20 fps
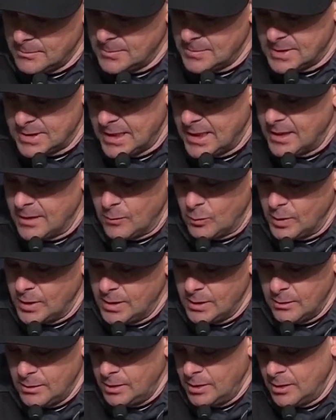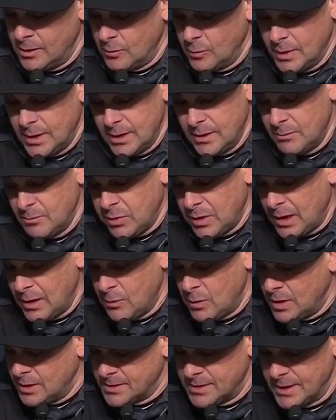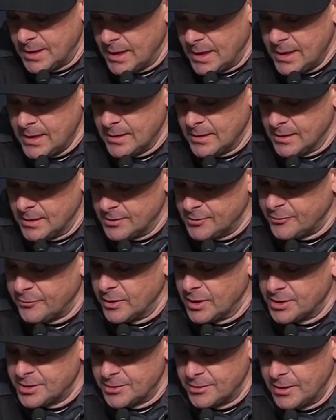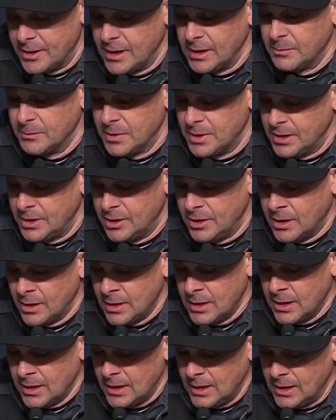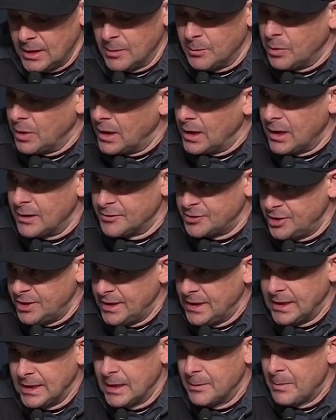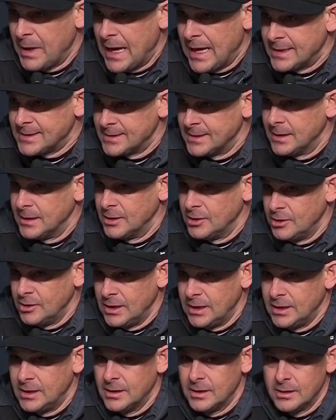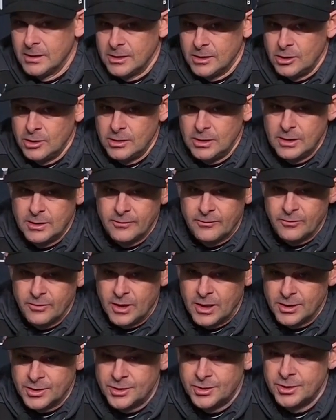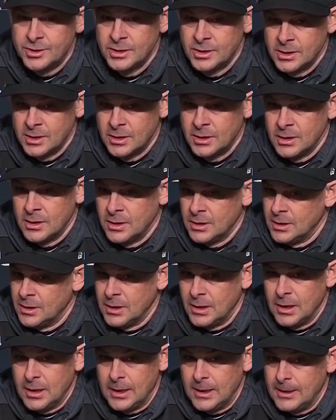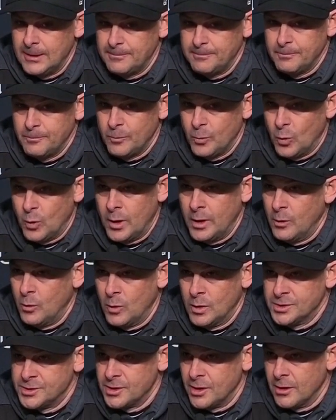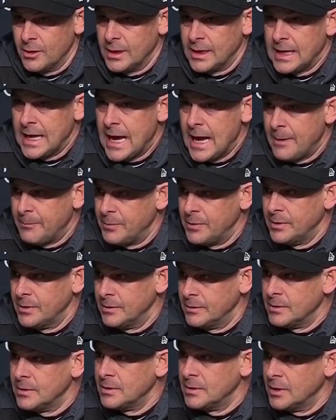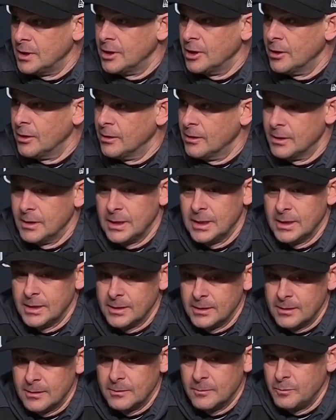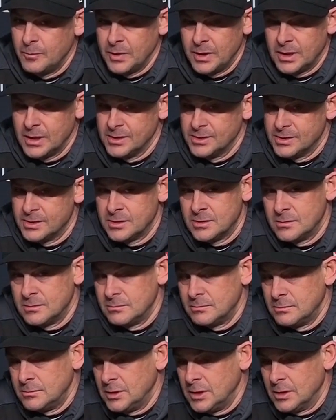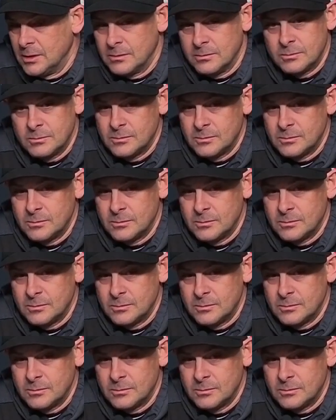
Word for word: said it. We did, you know, we didn't play well tonight, and it's frustrating. But in the playoffs, you need to get past it. You need to you need to flush um, what what's already happened in a hurry, and because you know